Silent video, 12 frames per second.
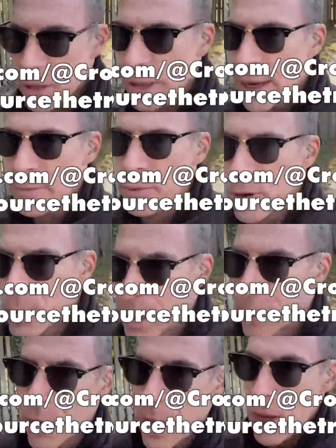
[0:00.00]
library
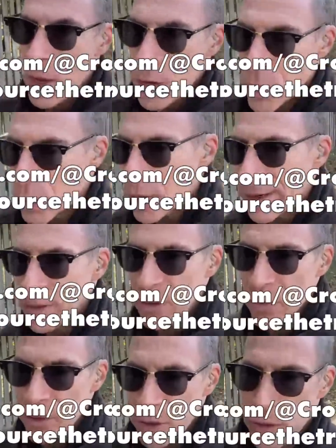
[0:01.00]
of
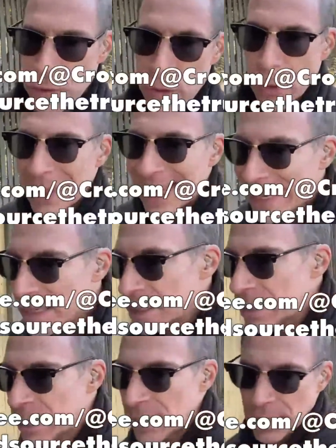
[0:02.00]
Crowdsource the Truth
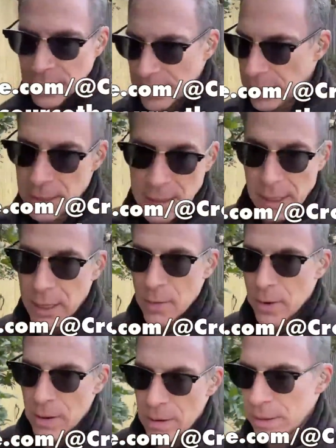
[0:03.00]
legacy content
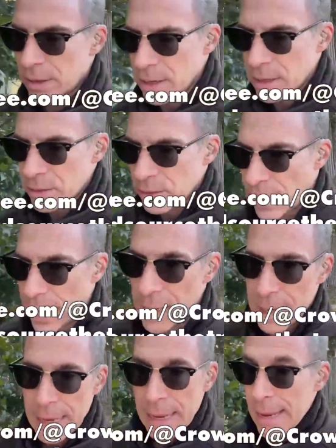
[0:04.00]
anywhere on the internet,
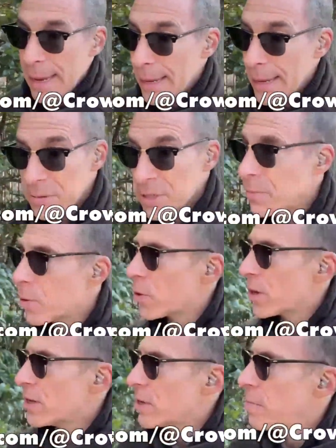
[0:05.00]
helps support
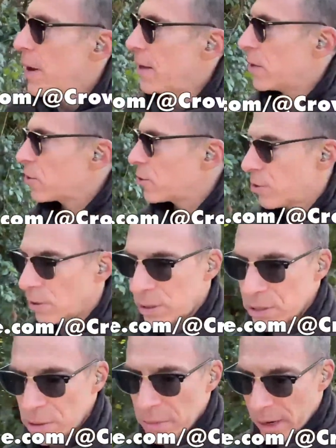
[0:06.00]
independent
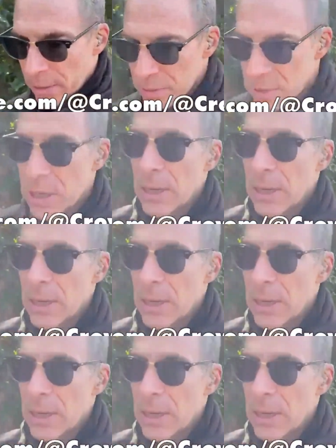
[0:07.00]
journalism, helps